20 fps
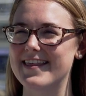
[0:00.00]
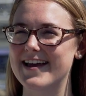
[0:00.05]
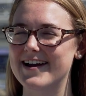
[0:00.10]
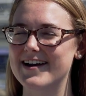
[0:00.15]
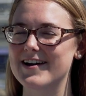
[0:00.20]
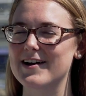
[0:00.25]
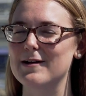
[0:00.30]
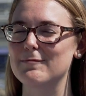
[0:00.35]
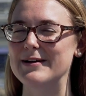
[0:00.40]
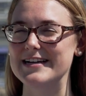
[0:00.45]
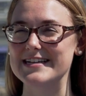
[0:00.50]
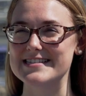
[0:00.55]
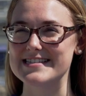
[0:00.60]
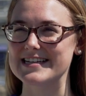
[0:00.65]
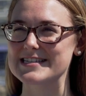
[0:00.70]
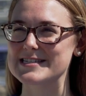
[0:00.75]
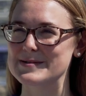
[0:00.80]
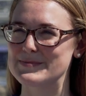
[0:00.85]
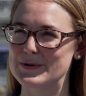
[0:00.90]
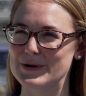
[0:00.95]
they are amazing
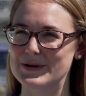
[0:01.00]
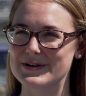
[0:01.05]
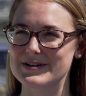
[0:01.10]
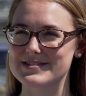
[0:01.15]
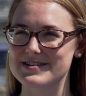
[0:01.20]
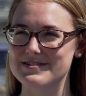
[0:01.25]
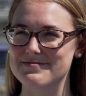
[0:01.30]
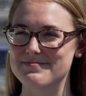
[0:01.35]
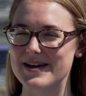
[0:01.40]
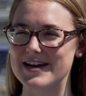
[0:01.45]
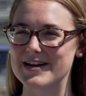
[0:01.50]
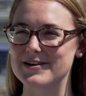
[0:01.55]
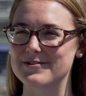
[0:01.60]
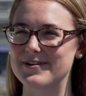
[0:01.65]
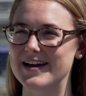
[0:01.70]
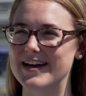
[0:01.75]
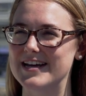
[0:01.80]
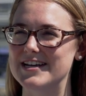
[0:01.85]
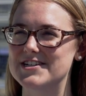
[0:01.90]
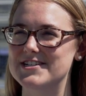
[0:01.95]
supporters of
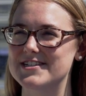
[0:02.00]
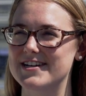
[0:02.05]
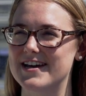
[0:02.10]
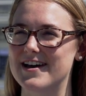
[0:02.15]
Make-A-Wish.